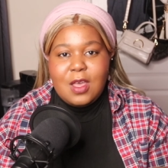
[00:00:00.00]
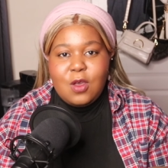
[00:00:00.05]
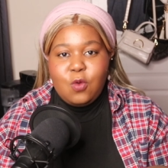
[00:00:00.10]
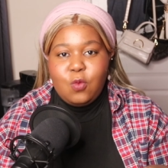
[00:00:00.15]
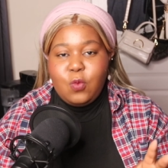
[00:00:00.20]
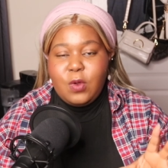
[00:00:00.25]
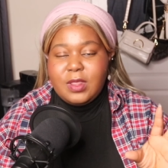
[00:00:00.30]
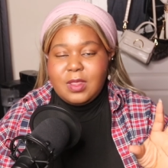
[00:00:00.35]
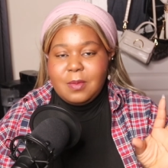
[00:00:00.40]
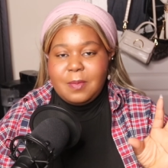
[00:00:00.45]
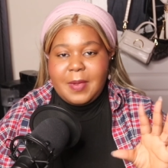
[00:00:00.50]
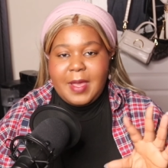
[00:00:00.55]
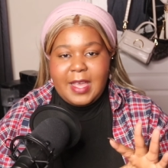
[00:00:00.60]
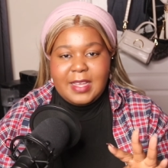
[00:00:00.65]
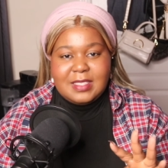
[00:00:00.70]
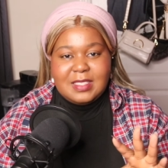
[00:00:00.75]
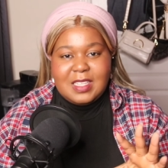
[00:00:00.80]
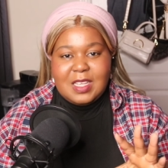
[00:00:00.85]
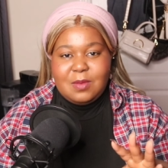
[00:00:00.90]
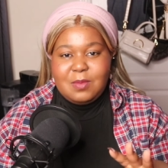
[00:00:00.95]
with the bank
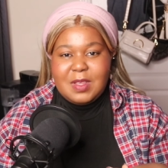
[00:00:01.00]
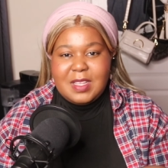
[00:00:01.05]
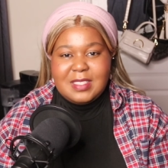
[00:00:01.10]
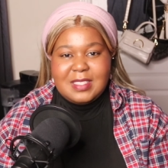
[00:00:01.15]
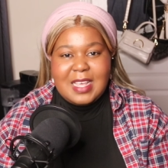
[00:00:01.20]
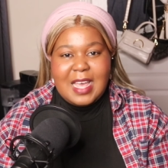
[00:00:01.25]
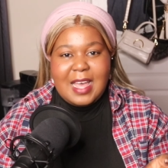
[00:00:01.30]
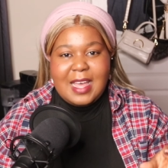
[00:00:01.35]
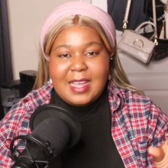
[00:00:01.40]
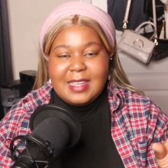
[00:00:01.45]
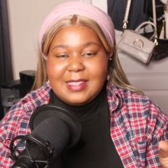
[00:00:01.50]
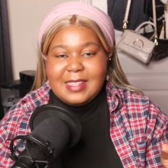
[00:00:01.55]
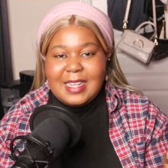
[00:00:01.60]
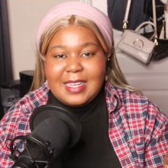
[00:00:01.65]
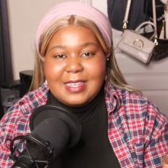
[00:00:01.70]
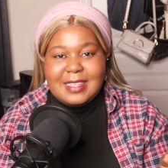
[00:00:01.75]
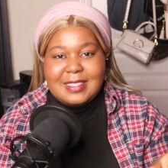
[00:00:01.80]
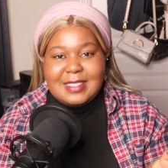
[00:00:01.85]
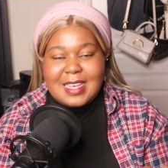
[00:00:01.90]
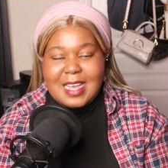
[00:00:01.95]
statements had
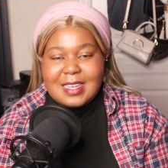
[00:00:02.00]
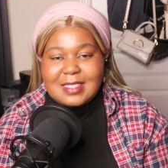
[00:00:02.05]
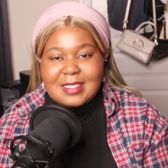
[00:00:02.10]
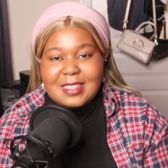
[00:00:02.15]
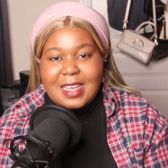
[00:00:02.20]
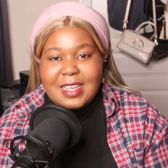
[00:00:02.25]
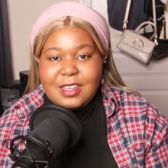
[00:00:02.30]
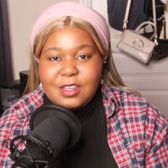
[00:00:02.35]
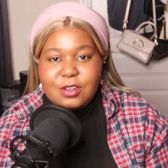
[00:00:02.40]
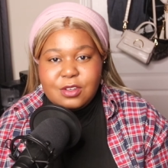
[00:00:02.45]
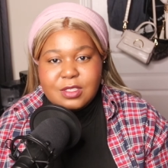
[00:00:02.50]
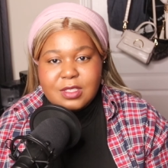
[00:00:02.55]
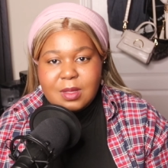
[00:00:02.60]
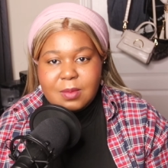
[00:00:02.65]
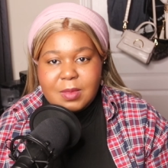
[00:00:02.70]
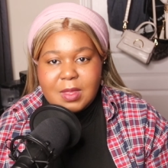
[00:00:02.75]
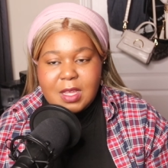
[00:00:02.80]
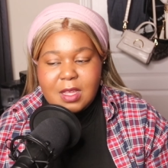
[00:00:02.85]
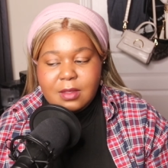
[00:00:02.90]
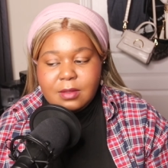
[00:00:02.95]
like a tax ID or
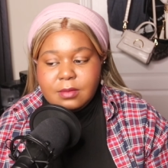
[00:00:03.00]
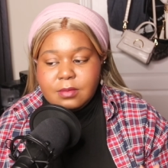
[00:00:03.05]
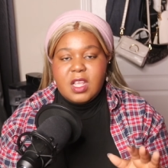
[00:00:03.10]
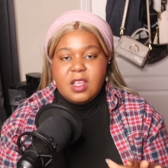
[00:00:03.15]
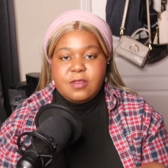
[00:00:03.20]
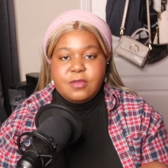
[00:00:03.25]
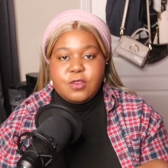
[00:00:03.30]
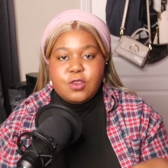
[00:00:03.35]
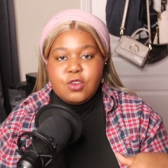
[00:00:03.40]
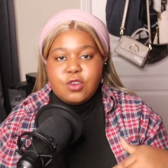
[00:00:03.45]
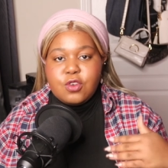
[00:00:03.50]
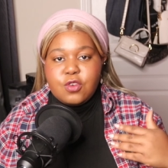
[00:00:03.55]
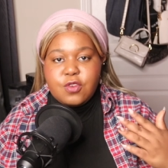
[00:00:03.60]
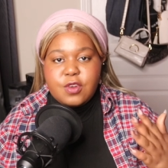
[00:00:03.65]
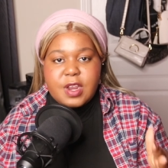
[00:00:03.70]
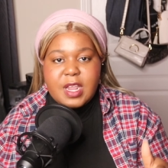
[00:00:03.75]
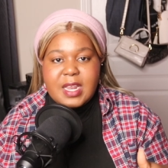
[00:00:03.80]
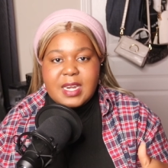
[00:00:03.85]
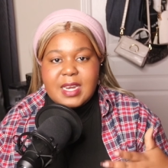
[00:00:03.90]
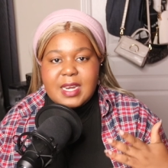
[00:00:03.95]
something. If you're
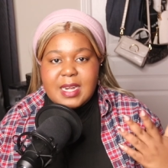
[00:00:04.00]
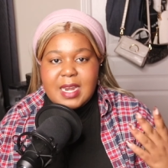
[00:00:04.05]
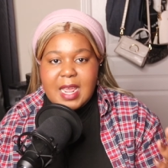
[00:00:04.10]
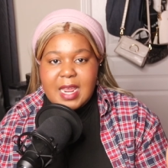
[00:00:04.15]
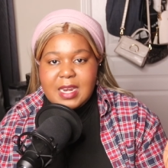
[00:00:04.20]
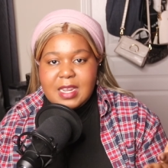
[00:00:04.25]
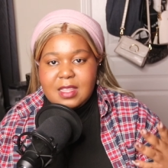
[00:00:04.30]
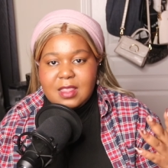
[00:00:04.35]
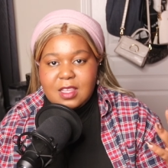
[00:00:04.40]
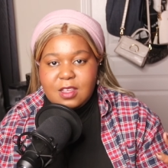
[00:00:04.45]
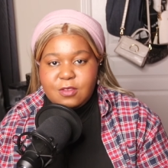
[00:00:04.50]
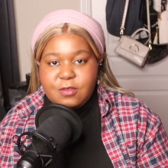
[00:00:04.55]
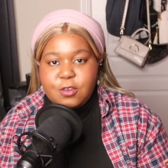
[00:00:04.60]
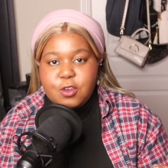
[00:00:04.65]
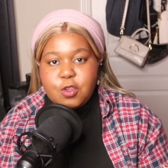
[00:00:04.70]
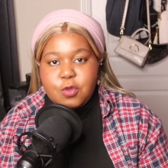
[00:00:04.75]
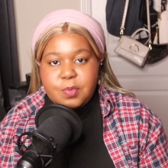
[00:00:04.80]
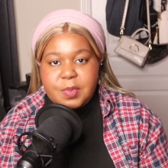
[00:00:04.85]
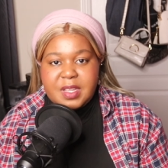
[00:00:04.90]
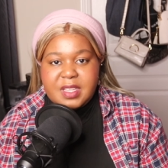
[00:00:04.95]
creating anything for
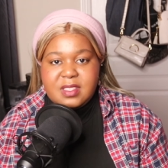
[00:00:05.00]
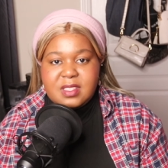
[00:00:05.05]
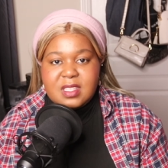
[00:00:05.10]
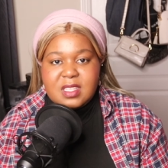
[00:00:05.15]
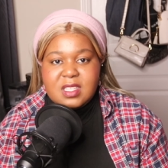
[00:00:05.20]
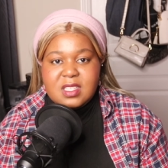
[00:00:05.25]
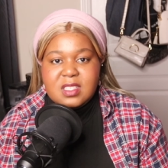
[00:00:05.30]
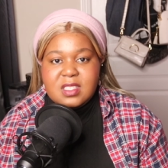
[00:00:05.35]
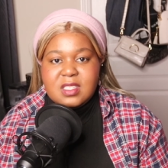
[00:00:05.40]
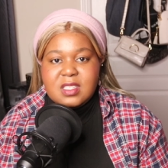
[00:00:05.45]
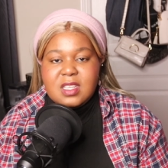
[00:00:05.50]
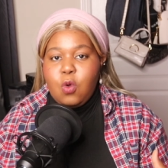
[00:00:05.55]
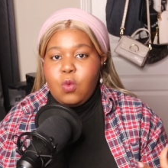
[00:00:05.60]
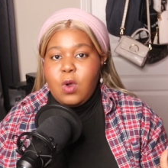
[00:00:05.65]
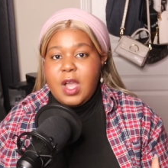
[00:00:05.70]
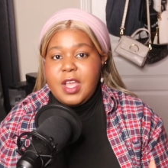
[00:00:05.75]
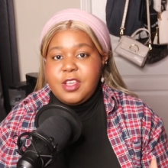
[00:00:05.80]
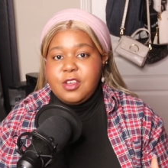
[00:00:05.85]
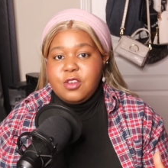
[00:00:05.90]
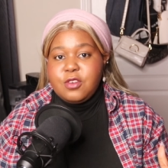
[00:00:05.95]
your business,
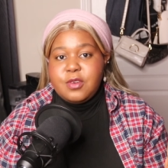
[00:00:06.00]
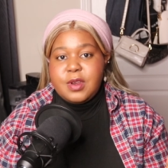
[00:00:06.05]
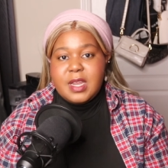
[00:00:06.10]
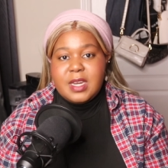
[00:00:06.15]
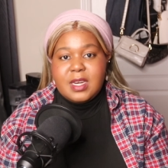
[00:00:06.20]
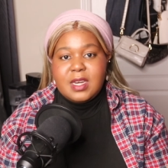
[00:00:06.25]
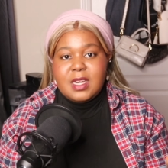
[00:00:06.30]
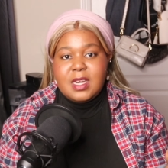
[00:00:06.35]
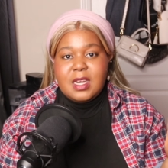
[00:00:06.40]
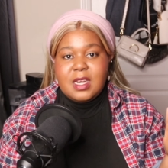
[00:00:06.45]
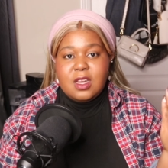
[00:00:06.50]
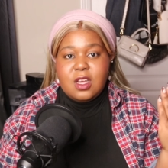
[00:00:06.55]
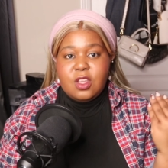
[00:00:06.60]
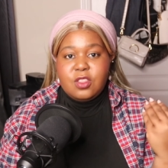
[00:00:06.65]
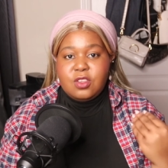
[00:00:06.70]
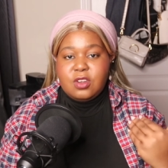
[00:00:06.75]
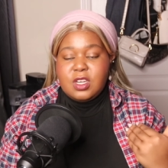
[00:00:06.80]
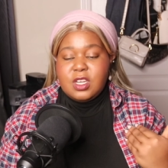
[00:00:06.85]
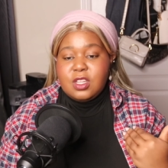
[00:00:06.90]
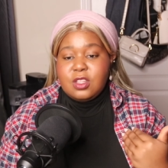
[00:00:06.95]
why are you creating it
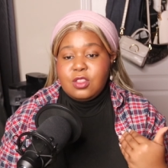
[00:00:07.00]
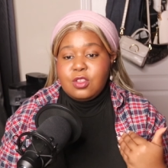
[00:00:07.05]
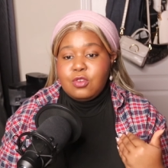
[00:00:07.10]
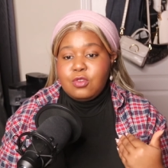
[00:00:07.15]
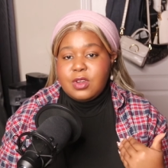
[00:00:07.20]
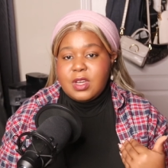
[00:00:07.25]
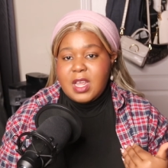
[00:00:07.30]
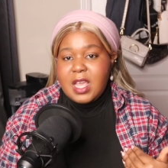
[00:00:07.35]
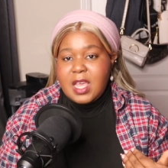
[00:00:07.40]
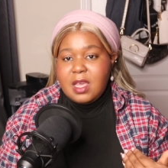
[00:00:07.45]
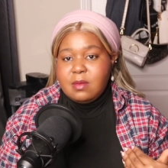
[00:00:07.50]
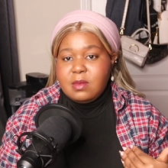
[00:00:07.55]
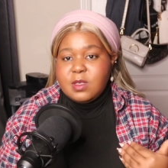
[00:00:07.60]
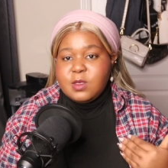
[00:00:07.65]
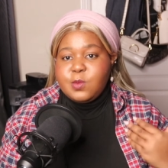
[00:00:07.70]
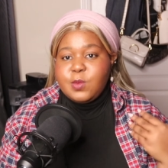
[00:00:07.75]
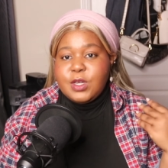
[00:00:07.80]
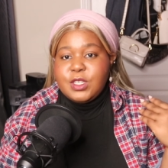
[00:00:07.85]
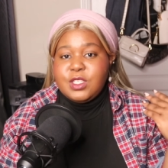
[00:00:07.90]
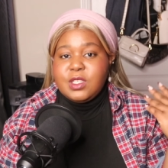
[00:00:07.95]
underneath your name,
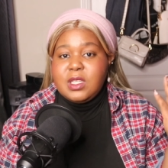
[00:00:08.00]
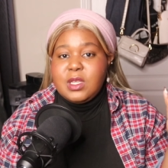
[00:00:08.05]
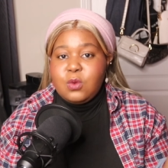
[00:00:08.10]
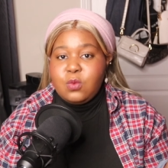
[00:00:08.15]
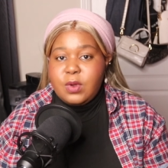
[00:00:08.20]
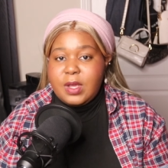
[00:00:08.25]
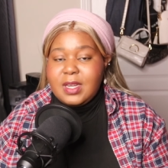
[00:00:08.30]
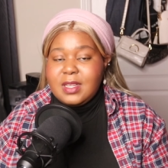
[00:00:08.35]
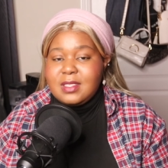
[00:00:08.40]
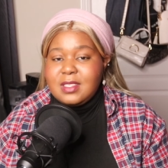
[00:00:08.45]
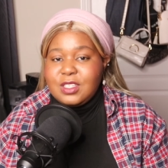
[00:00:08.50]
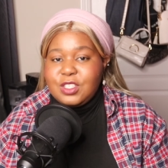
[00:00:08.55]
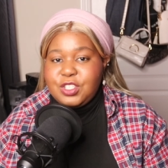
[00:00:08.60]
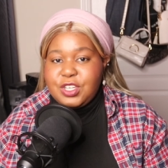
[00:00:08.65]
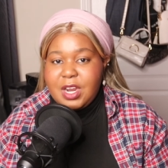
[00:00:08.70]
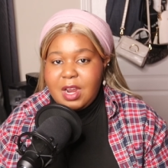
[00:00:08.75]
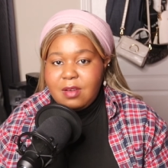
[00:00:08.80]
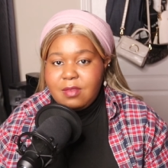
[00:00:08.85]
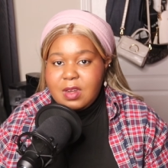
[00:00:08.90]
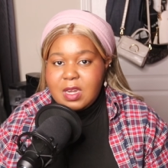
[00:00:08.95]
especially when it's a
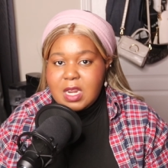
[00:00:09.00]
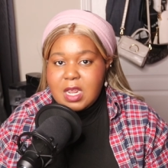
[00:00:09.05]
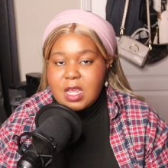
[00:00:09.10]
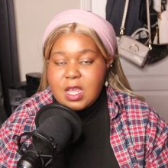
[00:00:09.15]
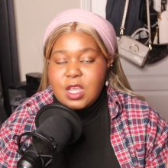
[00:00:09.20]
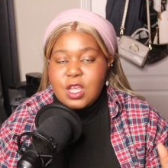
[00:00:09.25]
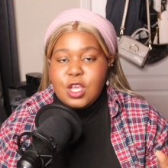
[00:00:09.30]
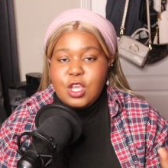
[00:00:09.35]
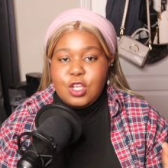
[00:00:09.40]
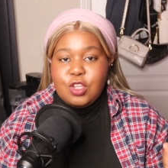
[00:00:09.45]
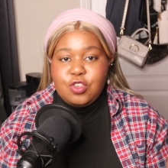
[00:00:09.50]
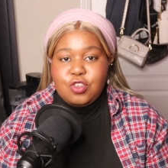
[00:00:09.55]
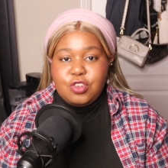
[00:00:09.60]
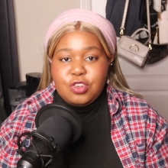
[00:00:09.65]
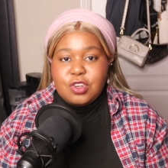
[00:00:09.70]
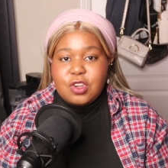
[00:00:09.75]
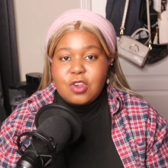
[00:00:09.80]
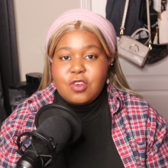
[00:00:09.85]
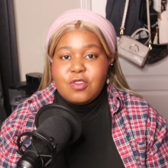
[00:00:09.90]
charity? you should